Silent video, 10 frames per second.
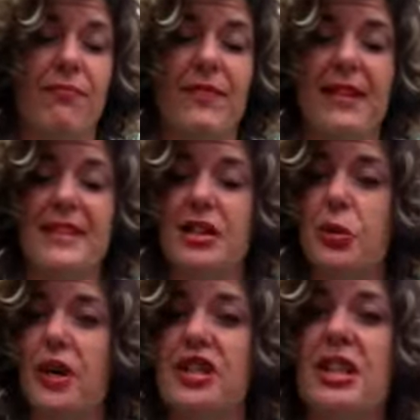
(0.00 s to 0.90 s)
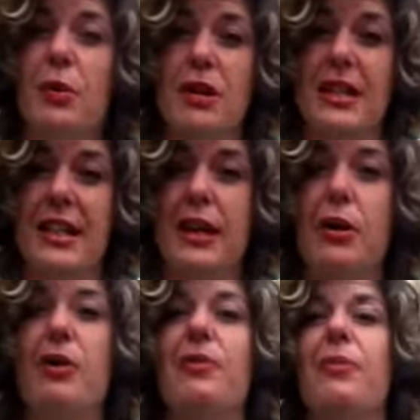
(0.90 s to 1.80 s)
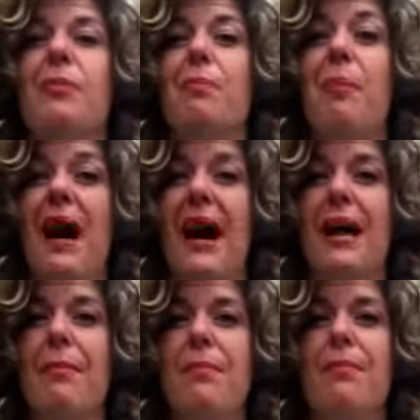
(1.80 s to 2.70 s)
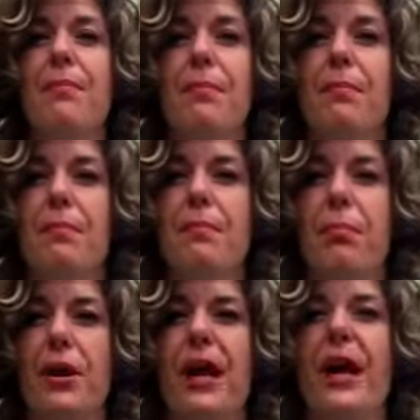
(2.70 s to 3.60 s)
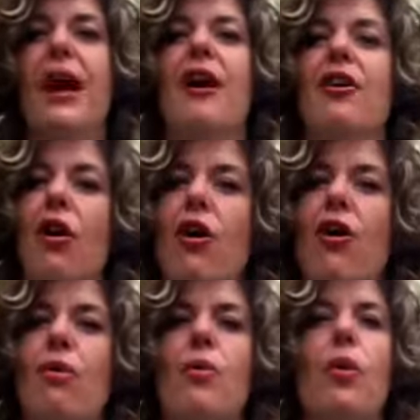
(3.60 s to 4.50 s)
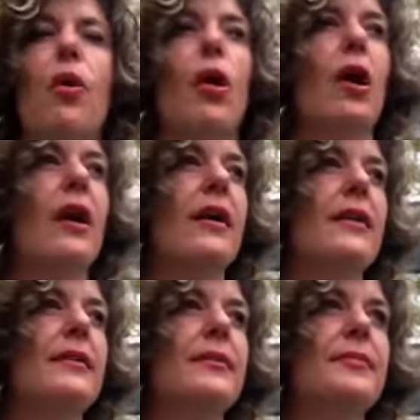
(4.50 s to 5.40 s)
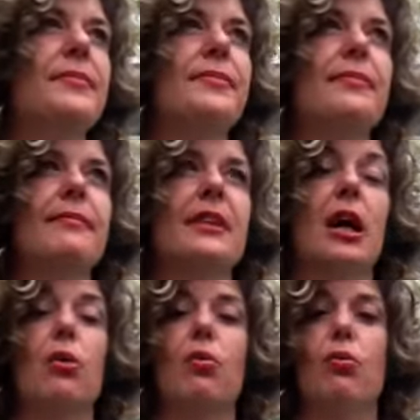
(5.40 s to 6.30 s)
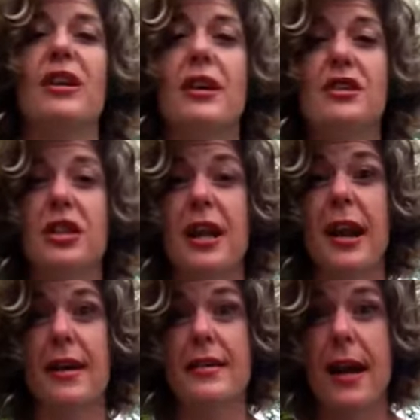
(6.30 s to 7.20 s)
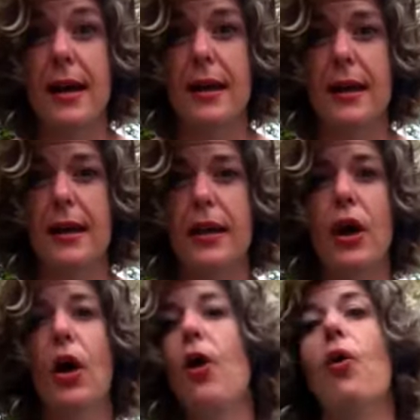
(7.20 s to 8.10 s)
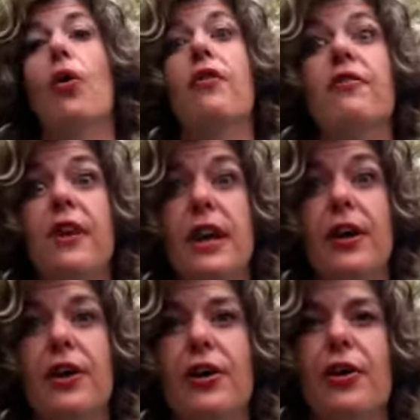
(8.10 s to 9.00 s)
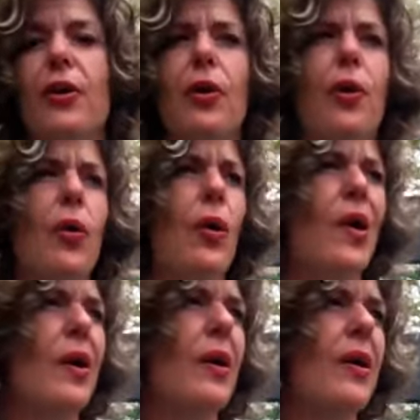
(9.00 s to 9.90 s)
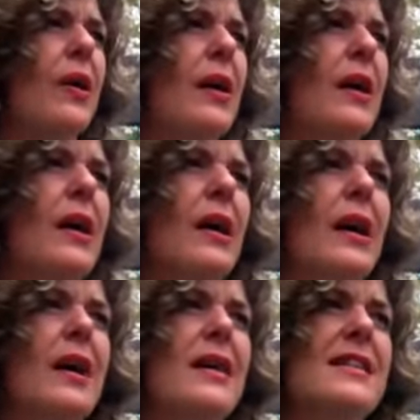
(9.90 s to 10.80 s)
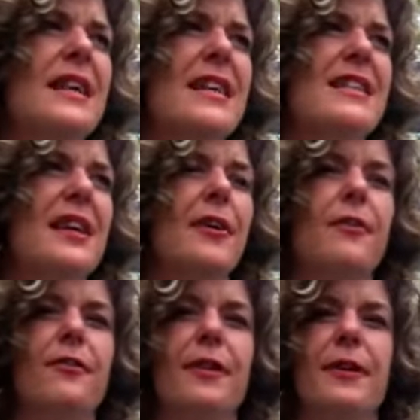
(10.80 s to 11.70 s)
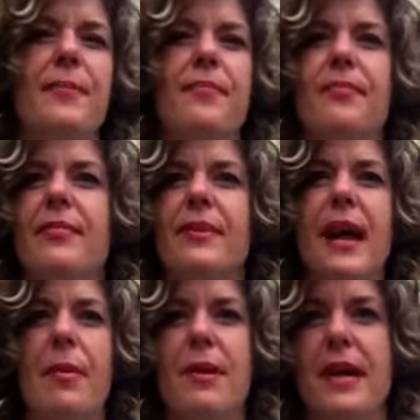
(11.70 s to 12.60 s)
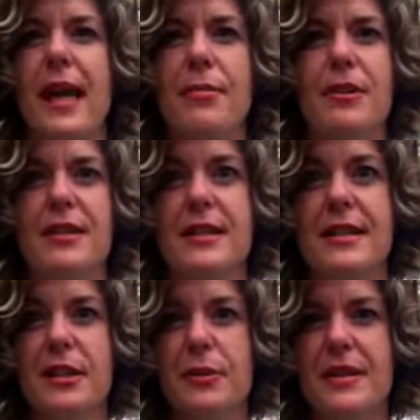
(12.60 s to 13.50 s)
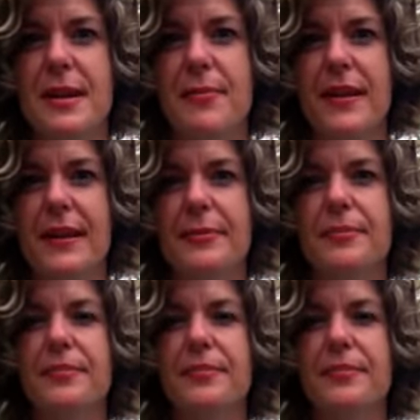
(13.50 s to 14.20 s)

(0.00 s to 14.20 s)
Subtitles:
the situation that we're dealing with by bringing a calm or a reduction in anxiety or fear or a sense of not being able to deal with something.